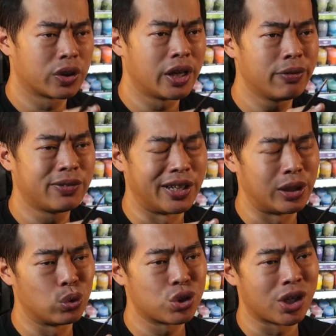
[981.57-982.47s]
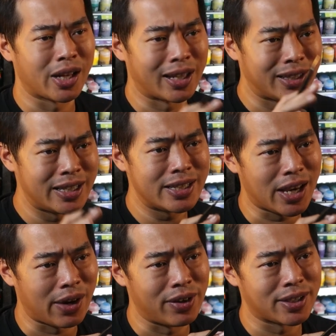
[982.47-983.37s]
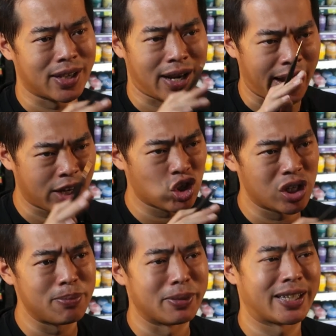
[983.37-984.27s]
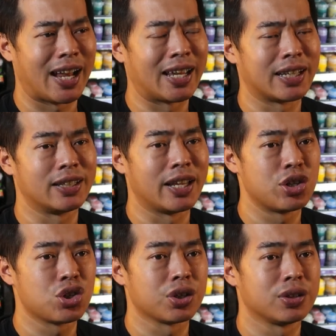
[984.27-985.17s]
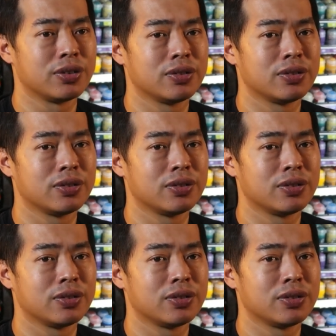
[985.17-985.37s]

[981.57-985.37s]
to give the illusion that these areas are actually metallic in nature.